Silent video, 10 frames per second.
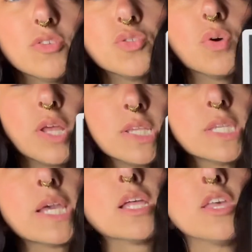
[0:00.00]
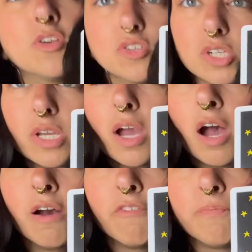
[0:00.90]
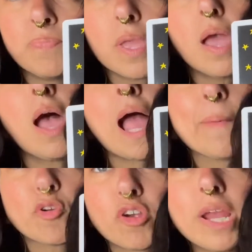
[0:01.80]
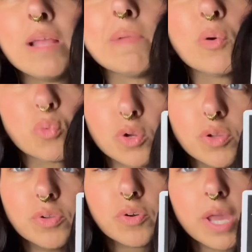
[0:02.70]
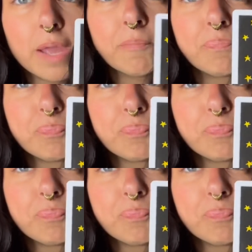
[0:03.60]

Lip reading: So it is like the energy of, I'm creating my world, okay?